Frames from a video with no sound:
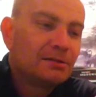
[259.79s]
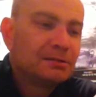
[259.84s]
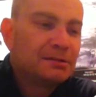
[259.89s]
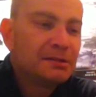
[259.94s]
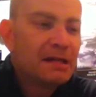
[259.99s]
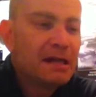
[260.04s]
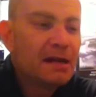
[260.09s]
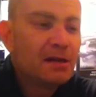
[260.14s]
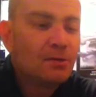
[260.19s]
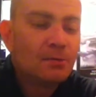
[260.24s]

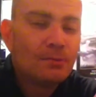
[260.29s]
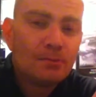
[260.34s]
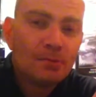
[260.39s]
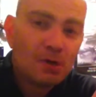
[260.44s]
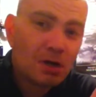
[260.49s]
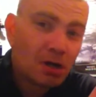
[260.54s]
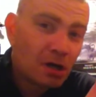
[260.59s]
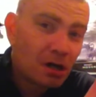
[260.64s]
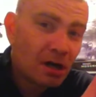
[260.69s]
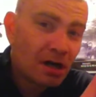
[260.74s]
Now,
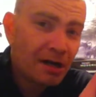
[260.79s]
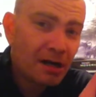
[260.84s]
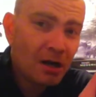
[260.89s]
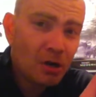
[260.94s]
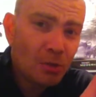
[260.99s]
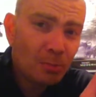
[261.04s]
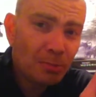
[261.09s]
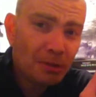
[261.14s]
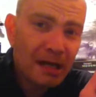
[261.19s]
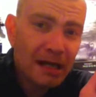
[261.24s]
I
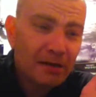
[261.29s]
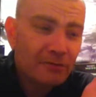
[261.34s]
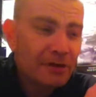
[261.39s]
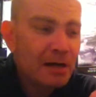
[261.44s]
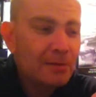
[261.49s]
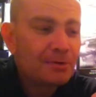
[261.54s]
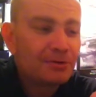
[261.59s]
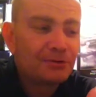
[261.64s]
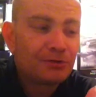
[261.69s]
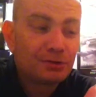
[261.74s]
know Black
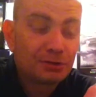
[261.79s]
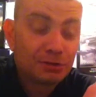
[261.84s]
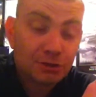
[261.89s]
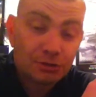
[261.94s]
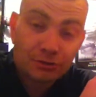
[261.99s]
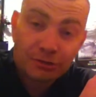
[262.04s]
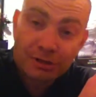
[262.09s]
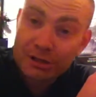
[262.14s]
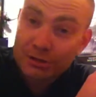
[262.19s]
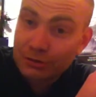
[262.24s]
Rabbit
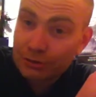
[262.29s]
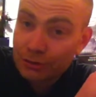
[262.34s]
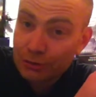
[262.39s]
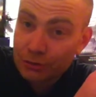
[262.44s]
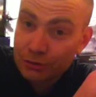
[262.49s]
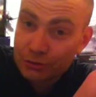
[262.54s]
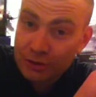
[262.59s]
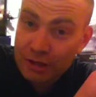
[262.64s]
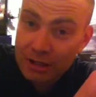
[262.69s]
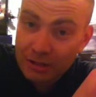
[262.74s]

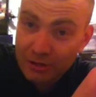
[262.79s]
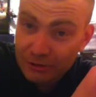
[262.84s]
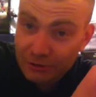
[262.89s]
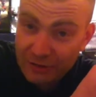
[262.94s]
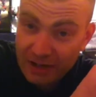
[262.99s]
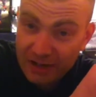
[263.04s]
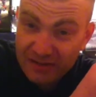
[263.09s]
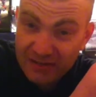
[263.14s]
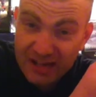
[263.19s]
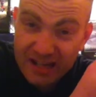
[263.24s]
33 likes
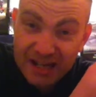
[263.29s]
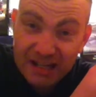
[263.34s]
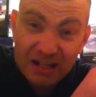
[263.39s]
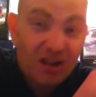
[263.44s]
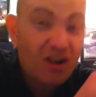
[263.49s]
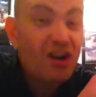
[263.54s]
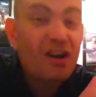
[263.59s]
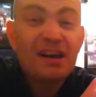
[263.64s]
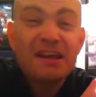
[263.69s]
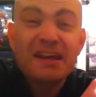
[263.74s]
Raphael.
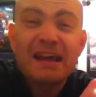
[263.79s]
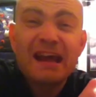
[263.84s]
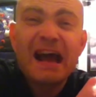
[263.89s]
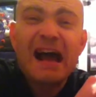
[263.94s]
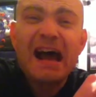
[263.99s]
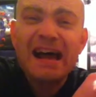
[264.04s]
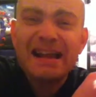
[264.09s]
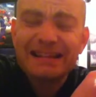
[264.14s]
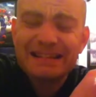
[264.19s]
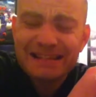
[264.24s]
I
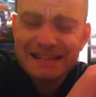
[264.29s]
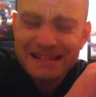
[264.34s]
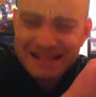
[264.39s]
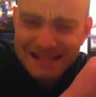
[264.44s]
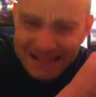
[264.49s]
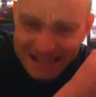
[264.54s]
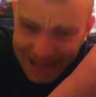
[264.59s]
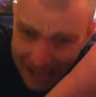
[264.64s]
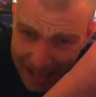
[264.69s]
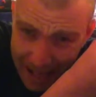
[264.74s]
can't
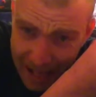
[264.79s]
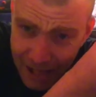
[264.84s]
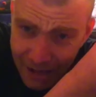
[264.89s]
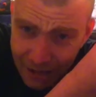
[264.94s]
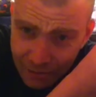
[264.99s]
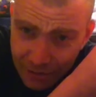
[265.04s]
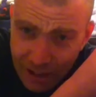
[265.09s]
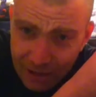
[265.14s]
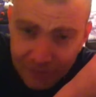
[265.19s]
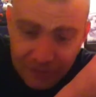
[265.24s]

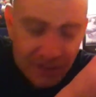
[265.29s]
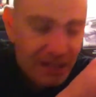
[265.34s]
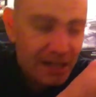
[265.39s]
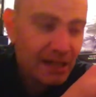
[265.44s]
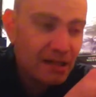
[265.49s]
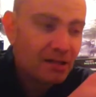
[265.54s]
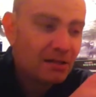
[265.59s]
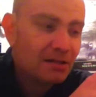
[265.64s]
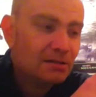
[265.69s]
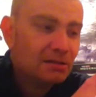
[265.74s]
stand
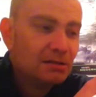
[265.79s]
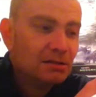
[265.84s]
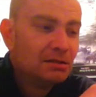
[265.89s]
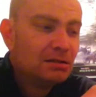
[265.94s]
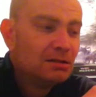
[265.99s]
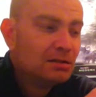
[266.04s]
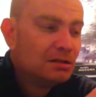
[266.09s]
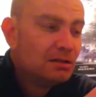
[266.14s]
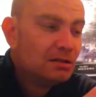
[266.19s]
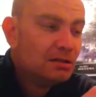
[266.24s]
Raphael.
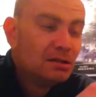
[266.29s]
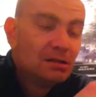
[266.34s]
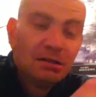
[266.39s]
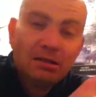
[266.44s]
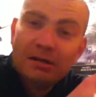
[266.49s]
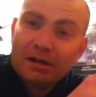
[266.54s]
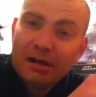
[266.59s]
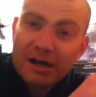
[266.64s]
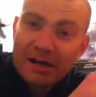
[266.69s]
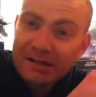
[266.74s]

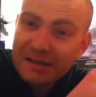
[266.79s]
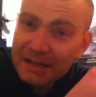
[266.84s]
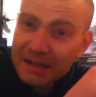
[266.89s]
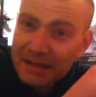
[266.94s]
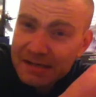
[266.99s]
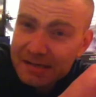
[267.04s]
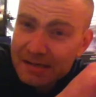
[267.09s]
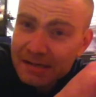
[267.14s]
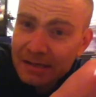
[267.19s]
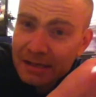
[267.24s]
I think
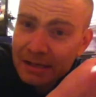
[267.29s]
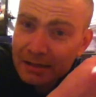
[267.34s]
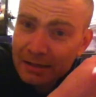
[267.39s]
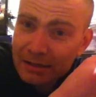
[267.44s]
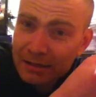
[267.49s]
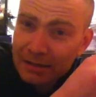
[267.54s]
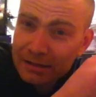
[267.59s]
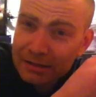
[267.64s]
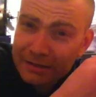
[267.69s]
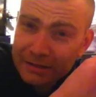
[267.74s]
he's an
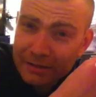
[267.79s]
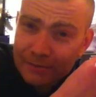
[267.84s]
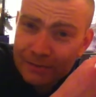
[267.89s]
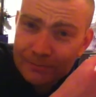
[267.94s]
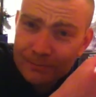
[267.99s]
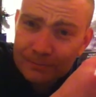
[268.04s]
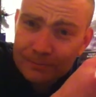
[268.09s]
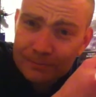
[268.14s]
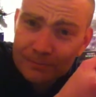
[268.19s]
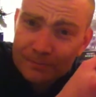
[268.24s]
arrogant
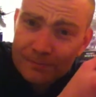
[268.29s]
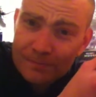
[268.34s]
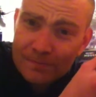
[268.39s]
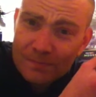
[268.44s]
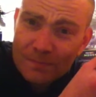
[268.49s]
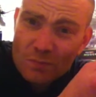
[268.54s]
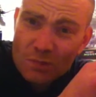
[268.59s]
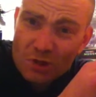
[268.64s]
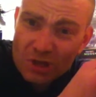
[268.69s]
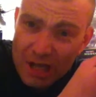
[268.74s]

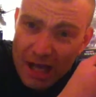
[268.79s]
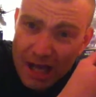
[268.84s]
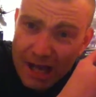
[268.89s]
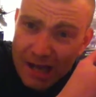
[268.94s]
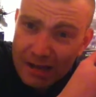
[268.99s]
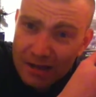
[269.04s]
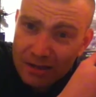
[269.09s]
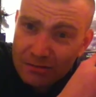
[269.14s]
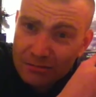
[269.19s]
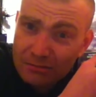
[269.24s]

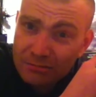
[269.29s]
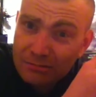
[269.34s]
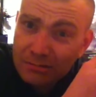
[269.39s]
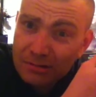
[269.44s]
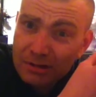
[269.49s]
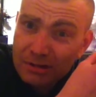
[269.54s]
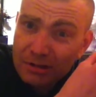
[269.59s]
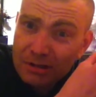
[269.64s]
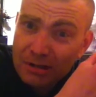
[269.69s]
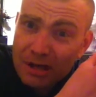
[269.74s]
shell
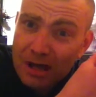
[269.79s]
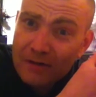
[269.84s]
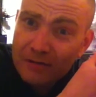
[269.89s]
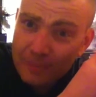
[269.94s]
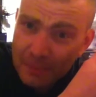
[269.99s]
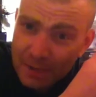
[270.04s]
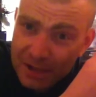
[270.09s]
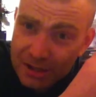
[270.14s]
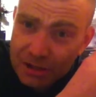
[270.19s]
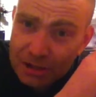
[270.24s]
of a
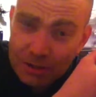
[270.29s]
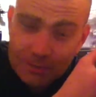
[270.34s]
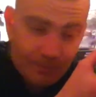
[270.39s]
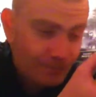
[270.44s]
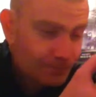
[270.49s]
bitch.